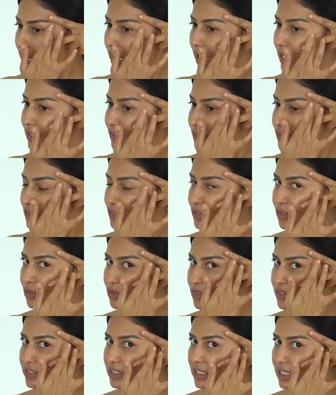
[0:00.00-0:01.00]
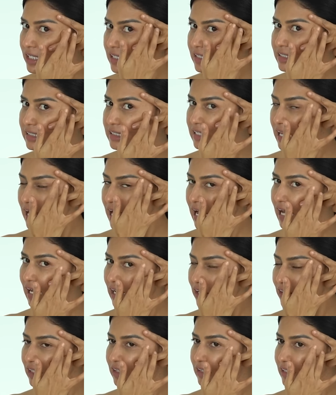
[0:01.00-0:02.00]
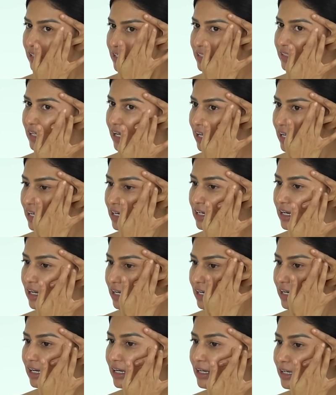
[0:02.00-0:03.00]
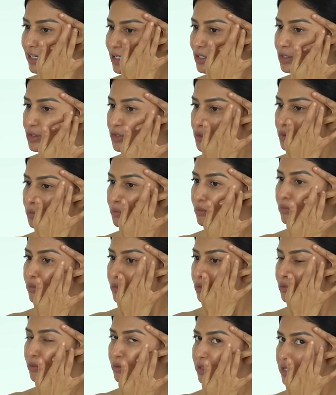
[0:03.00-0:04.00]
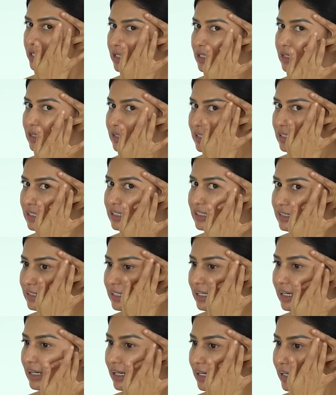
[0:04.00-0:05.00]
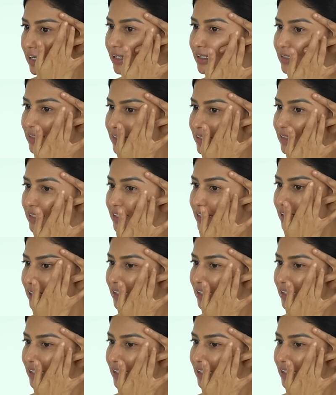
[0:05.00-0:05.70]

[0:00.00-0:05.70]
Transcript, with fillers: And just go zigzag on this area to smoothen these lines.